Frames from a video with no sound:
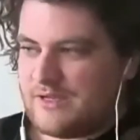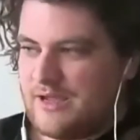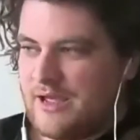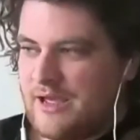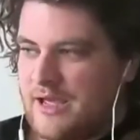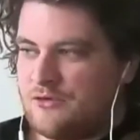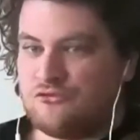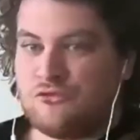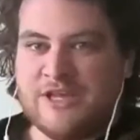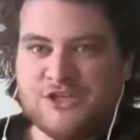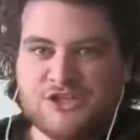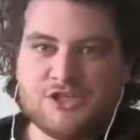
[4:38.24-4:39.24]
uh,
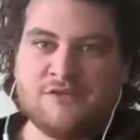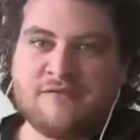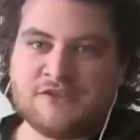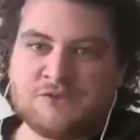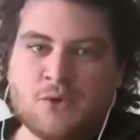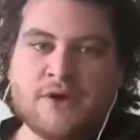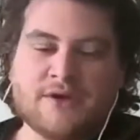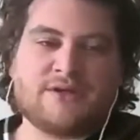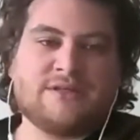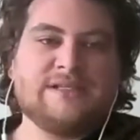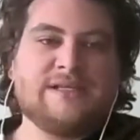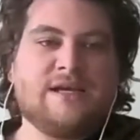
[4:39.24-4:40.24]
reach of his work.
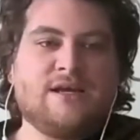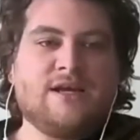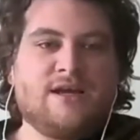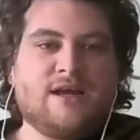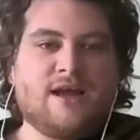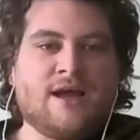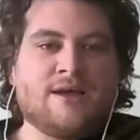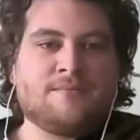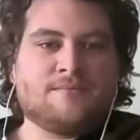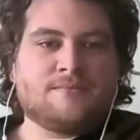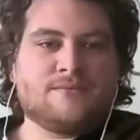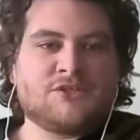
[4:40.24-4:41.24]

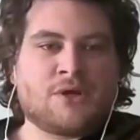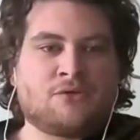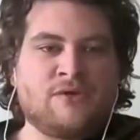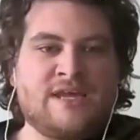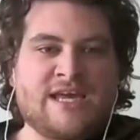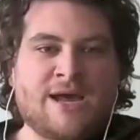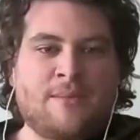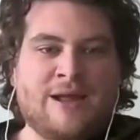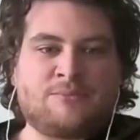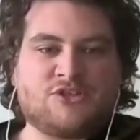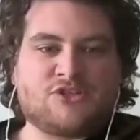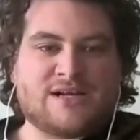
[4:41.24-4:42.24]
Um, so I'll recap my
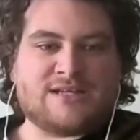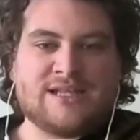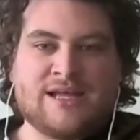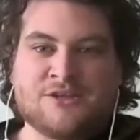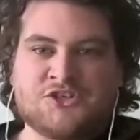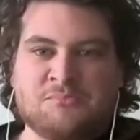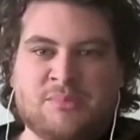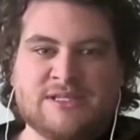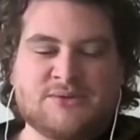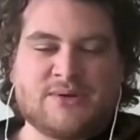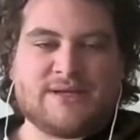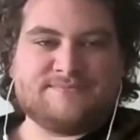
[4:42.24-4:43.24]
abstract and I'll jump
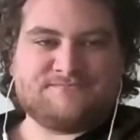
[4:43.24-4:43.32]
into it.